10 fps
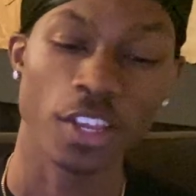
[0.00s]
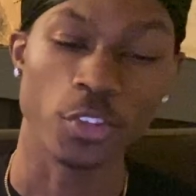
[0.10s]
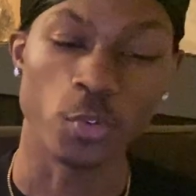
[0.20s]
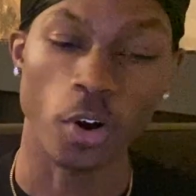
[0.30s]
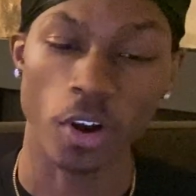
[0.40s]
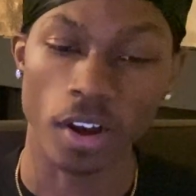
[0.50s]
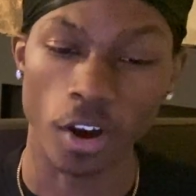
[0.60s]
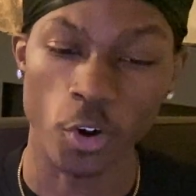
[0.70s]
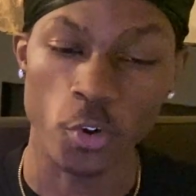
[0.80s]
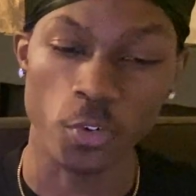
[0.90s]
you
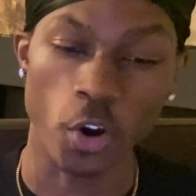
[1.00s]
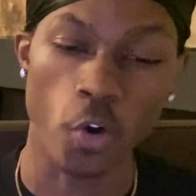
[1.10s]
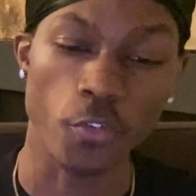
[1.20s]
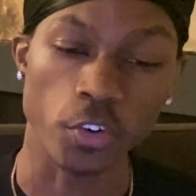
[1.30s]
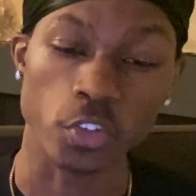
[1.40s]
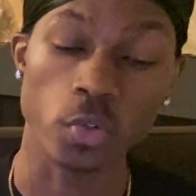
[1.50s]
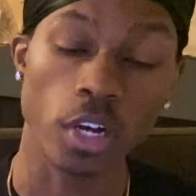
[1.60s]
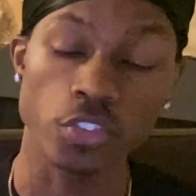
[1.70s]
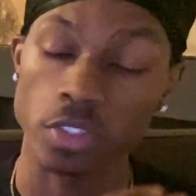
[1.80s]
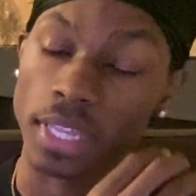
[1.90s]
own over
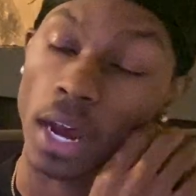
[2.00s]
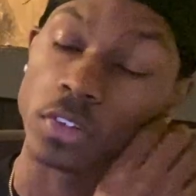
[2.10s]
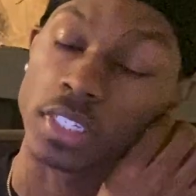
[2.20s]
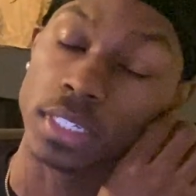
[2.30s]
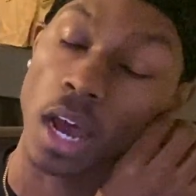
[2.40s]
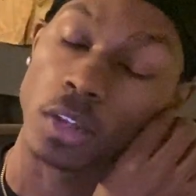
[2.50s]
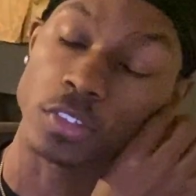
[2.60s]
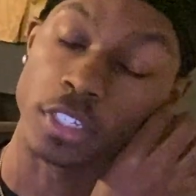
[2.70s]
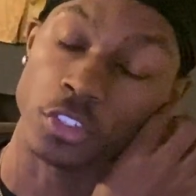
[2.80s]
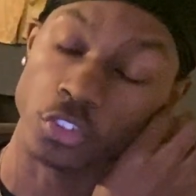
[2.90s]

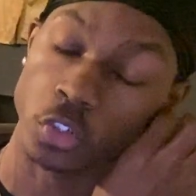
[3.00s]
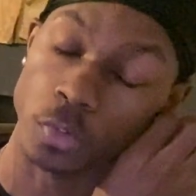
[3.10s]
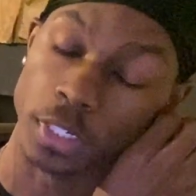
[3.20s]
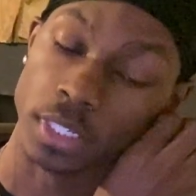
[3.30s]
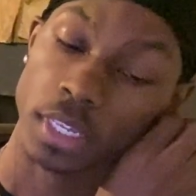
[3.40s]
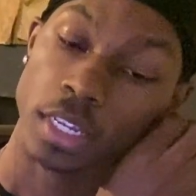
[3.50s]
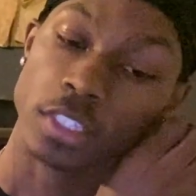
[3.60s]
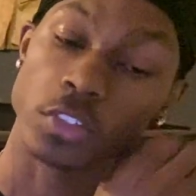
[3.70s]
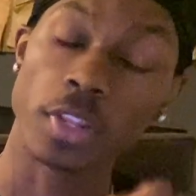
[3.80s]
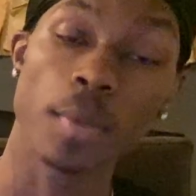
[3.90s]
$200,000 in jewelry.
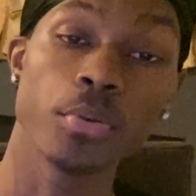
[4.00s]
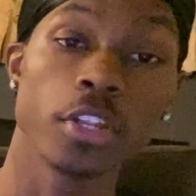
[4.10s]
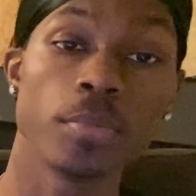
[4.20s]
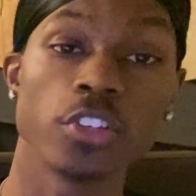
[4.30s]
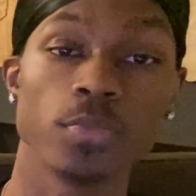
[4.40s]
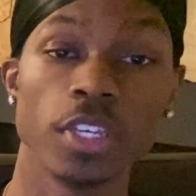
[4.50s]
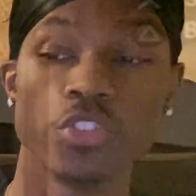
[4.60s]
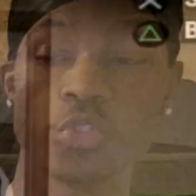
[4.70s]
So that pretty much means